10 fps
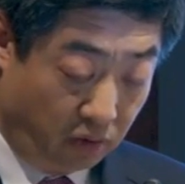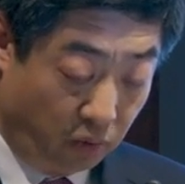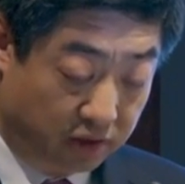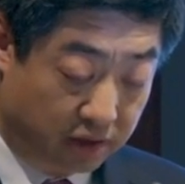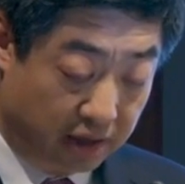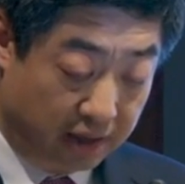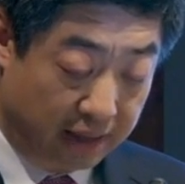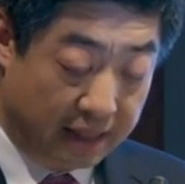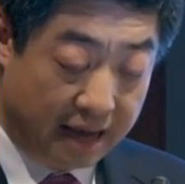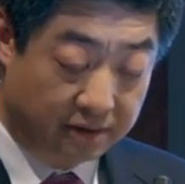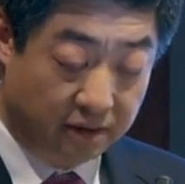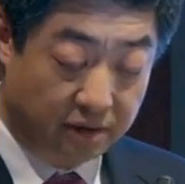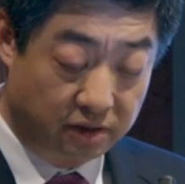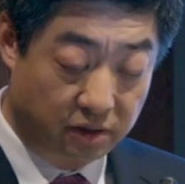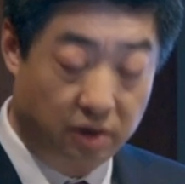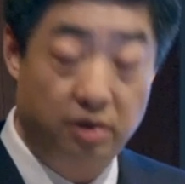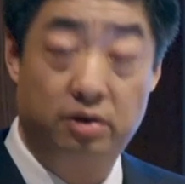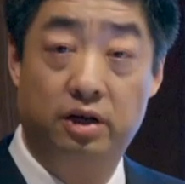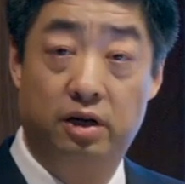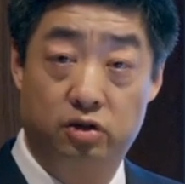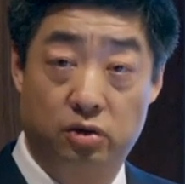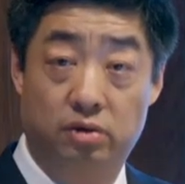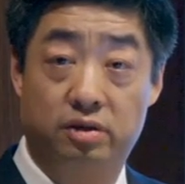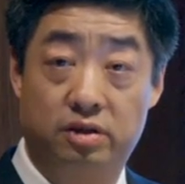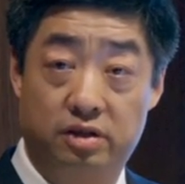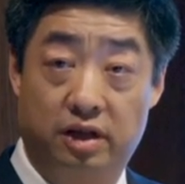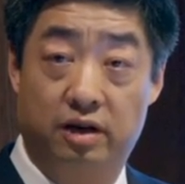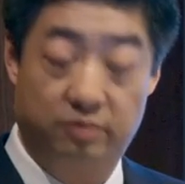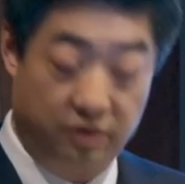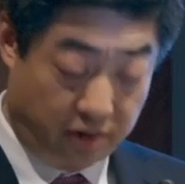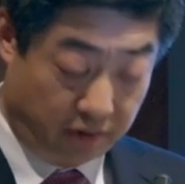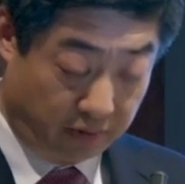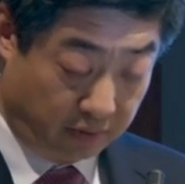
with the NESAS security assurance schemes.